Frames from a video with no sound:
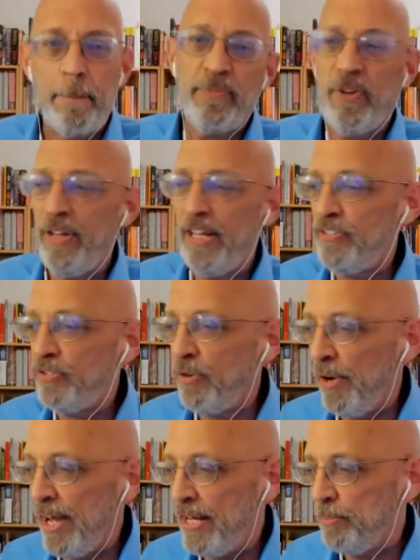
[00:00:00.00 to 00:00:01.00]
So let's go
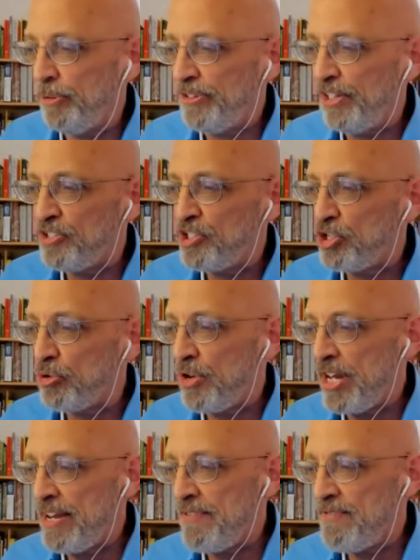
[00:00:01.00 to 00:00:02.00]
ahead and put the
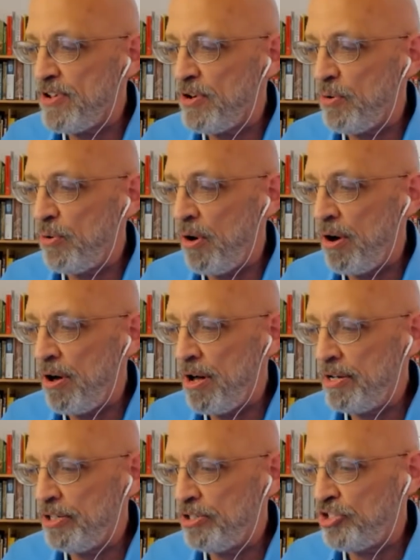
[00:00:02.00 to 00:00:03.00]
screen view
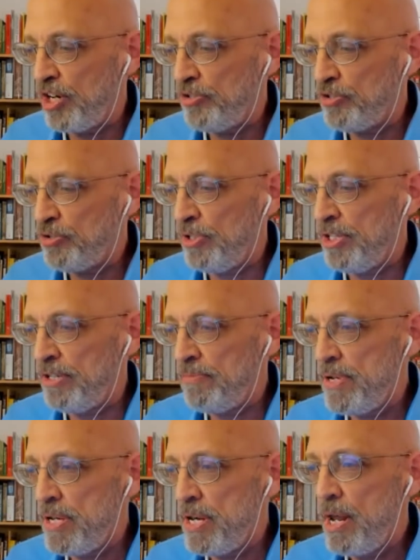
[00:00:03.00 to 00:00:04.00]
on, or share screen, I
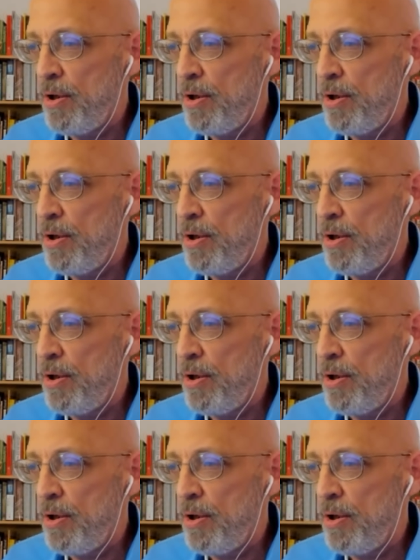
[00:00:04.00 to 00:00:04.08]
mean.